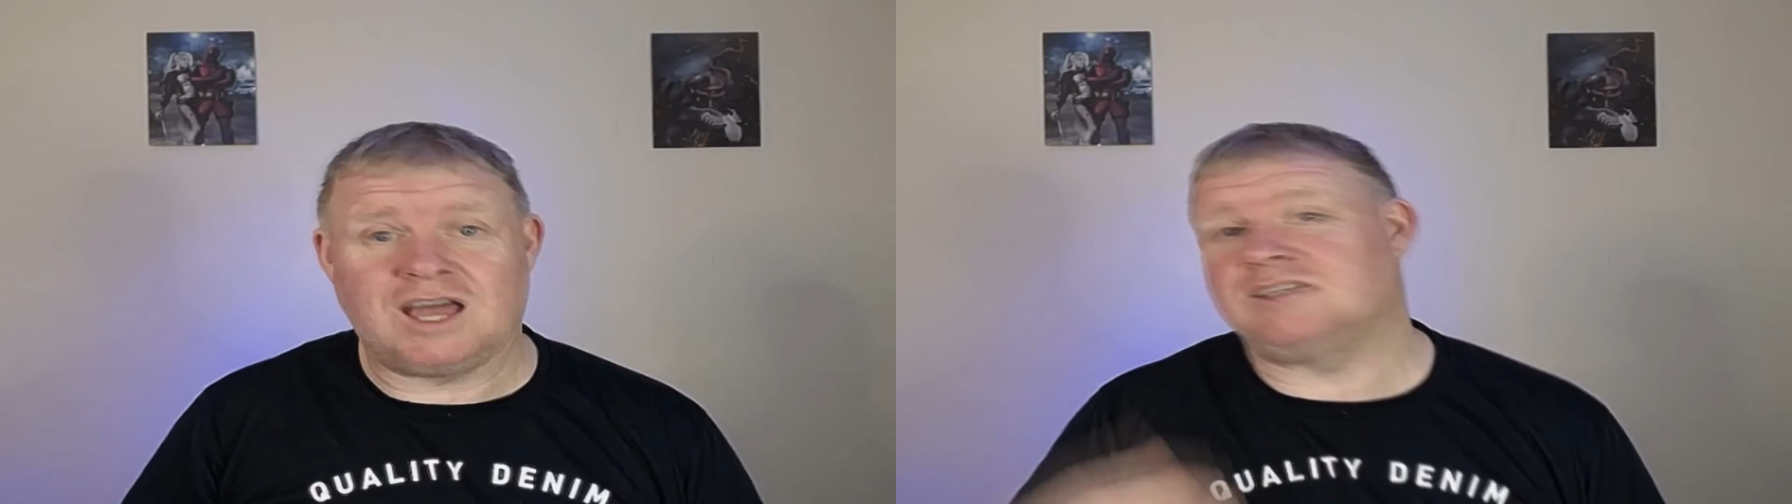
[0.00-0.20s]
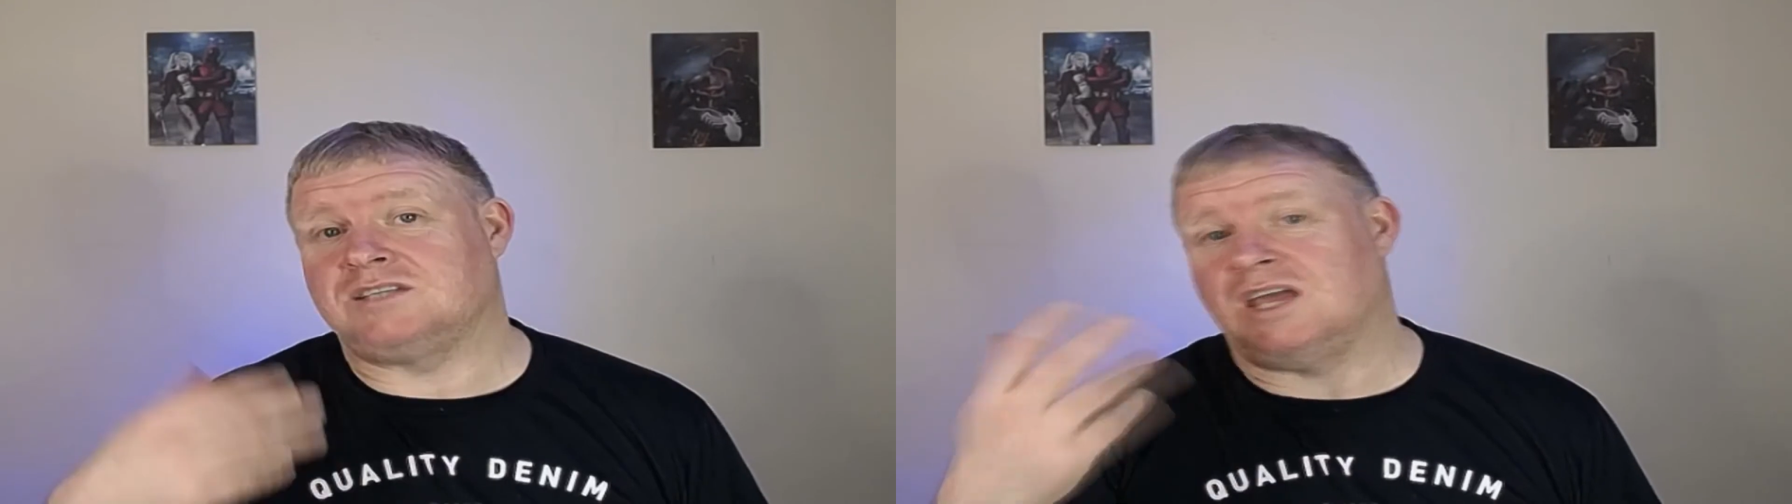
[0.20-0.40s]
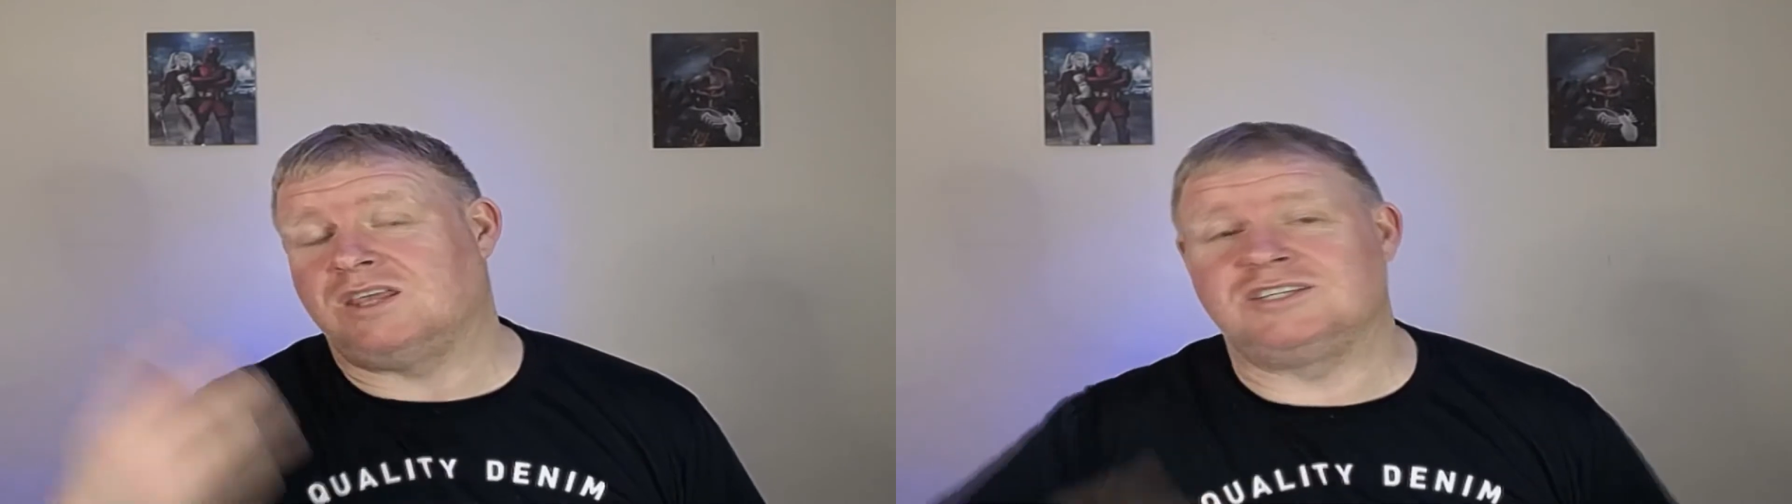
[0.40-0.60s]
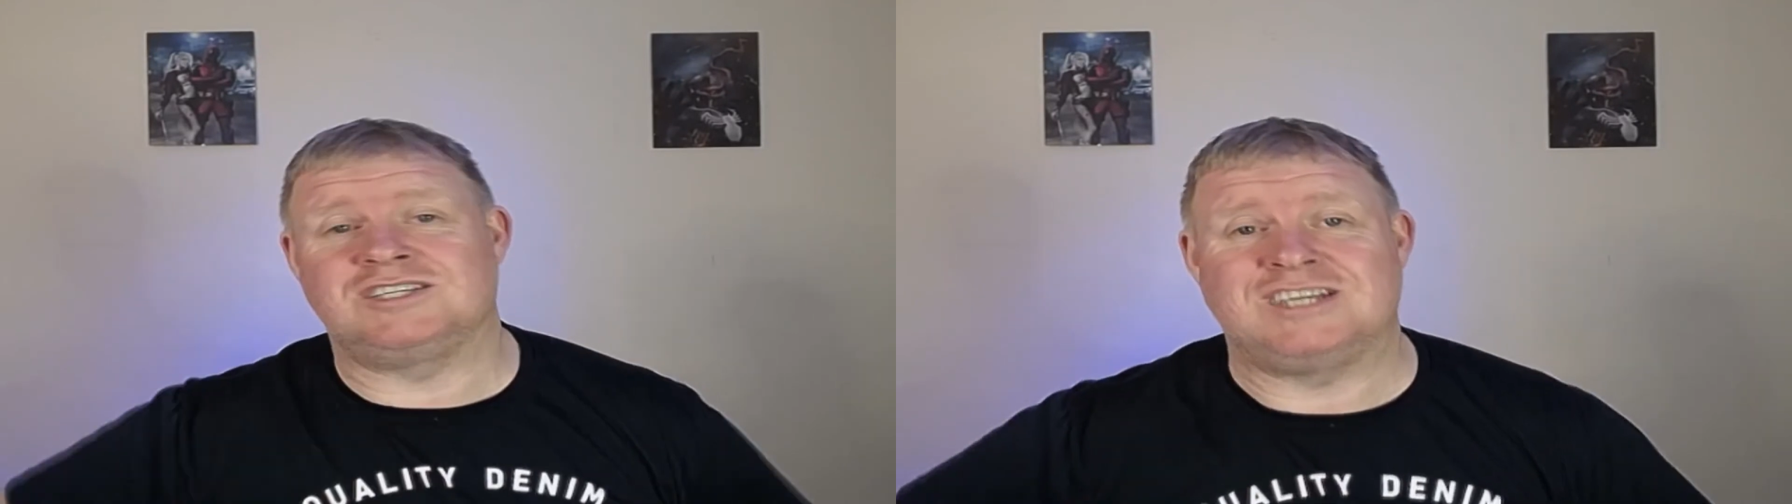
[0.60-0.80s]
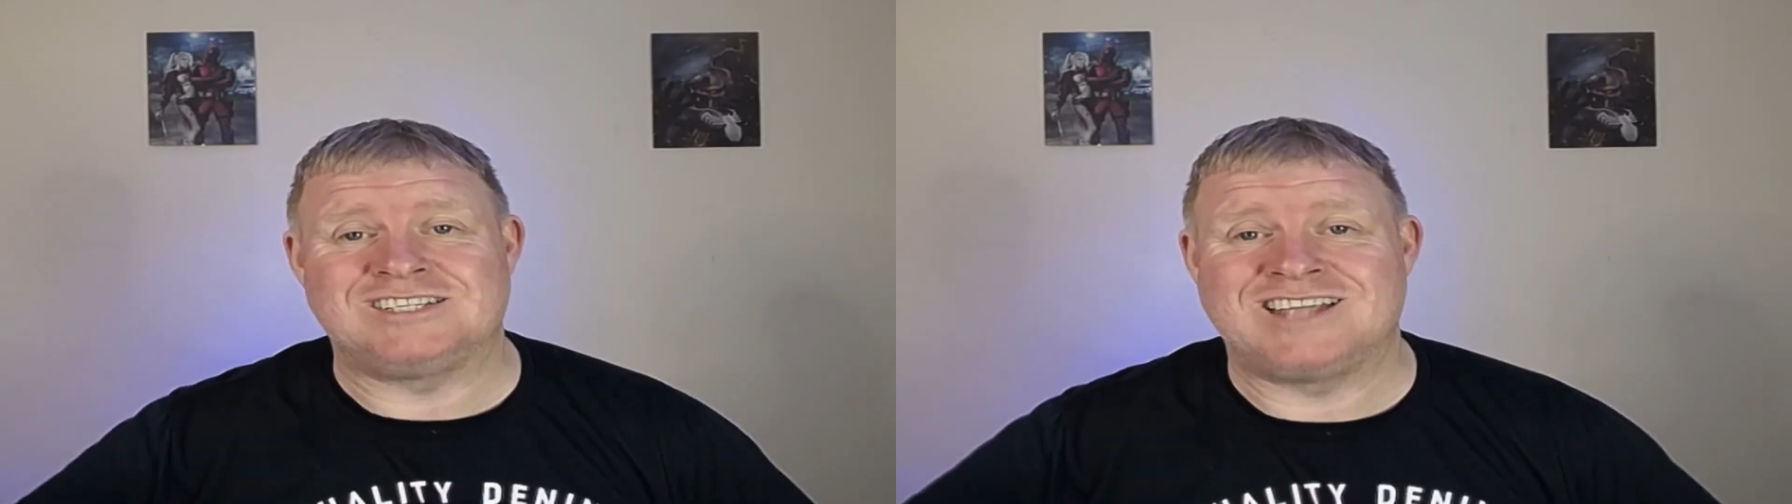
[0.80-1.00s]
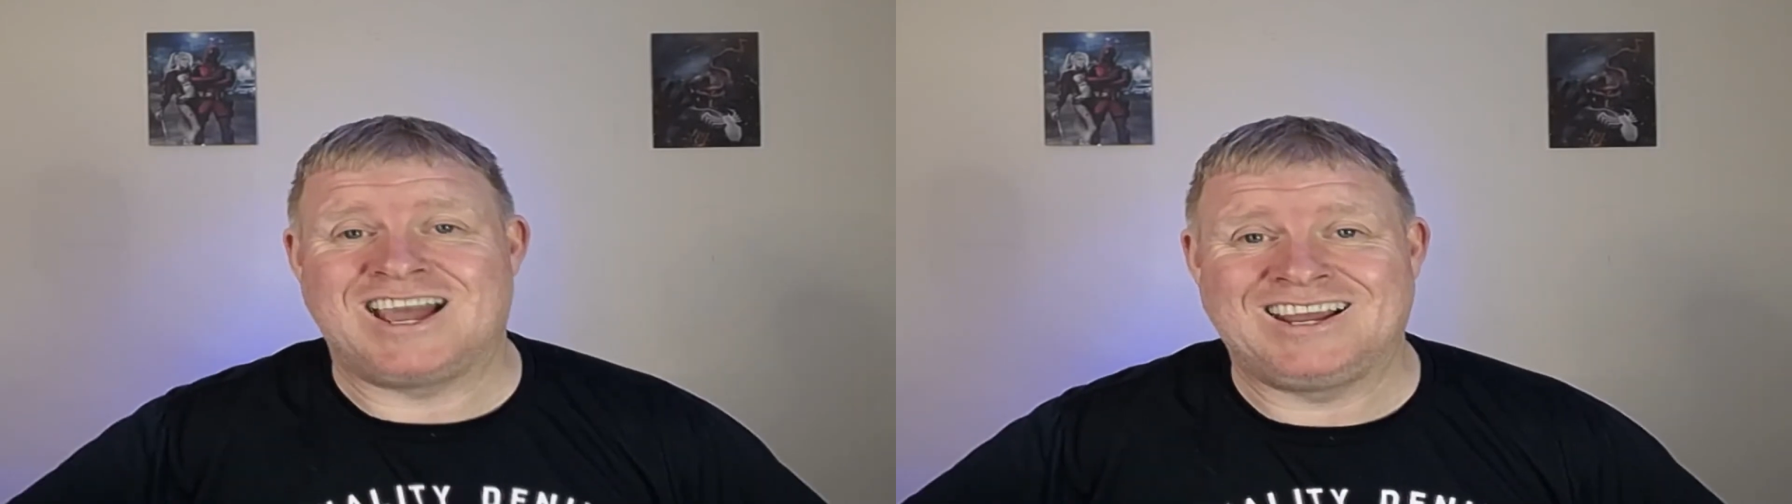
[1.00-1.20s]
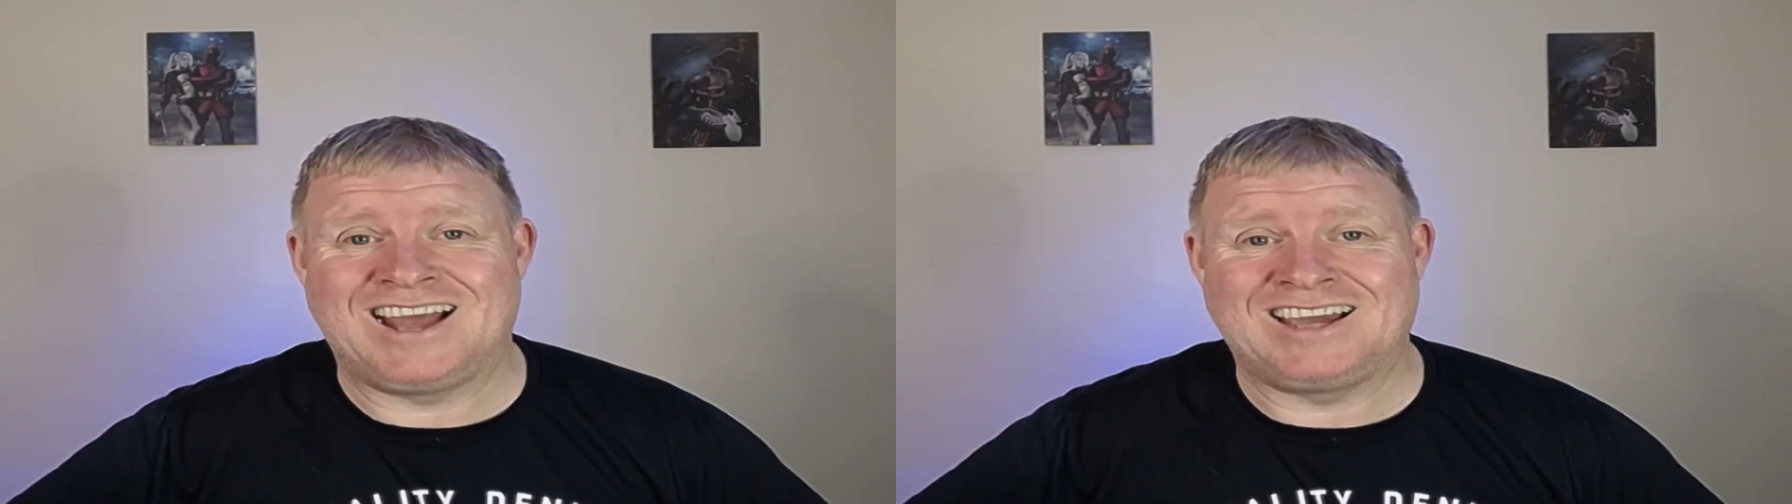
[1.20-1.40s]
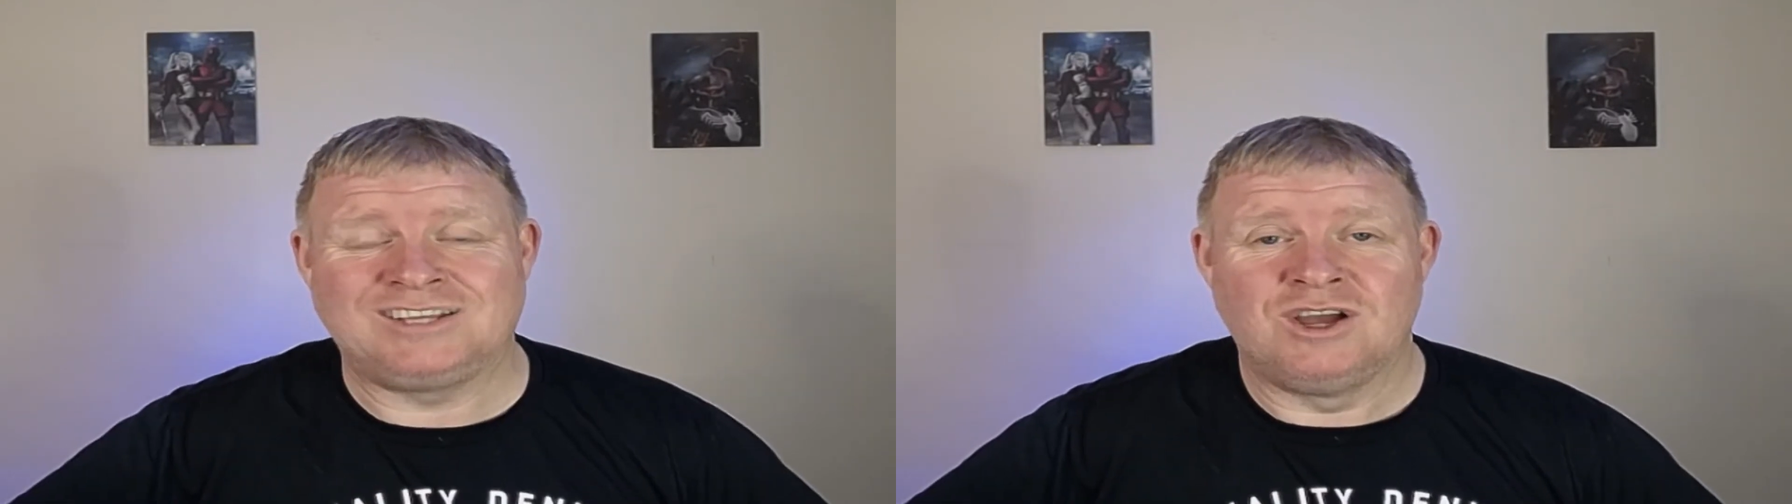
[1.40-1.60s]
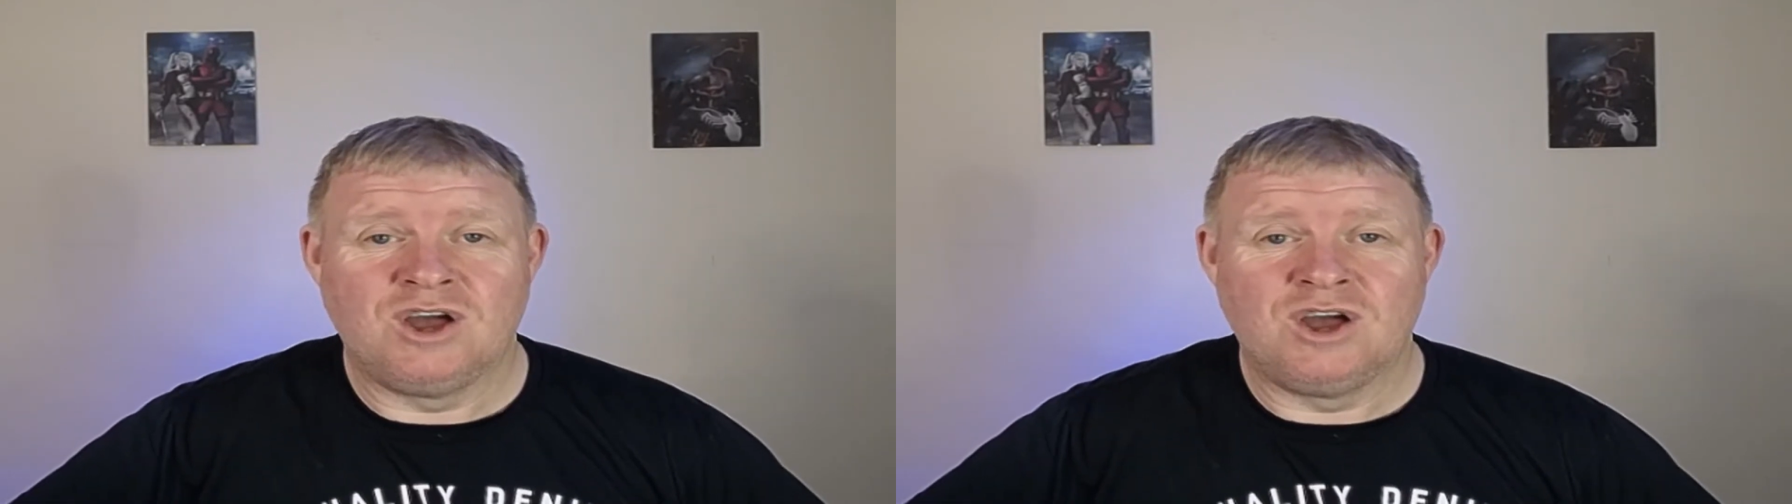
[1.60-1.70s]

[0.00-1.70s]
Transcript: I say, these are $6.99